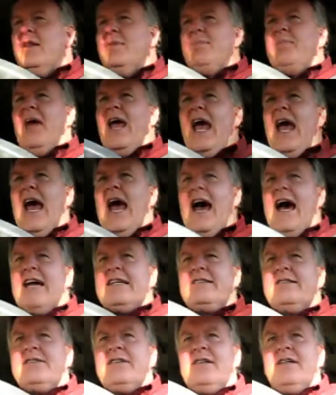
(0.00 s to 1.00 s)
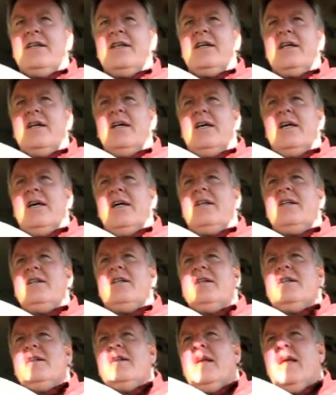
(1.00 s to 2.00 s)
the past
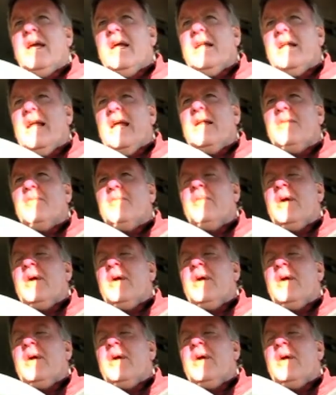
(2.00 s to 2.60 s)
and